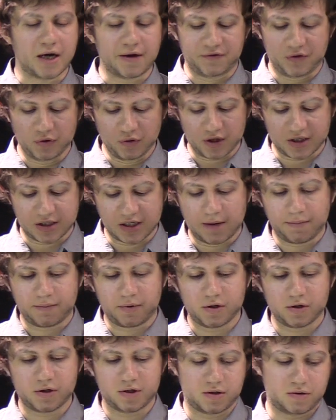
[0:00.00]
few
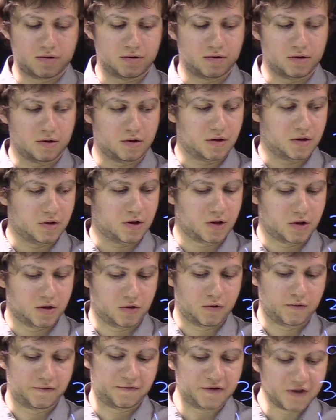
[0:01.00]
examples
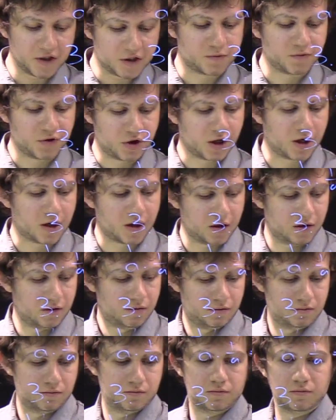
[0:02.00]
of fields which
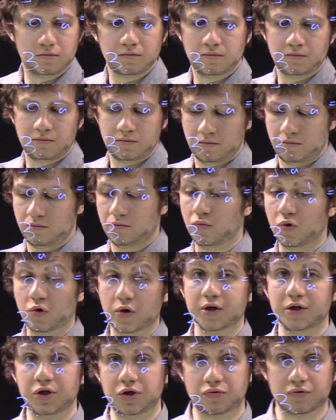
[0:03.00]
are
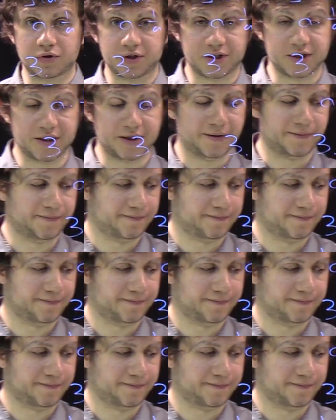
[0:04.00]
more interesting.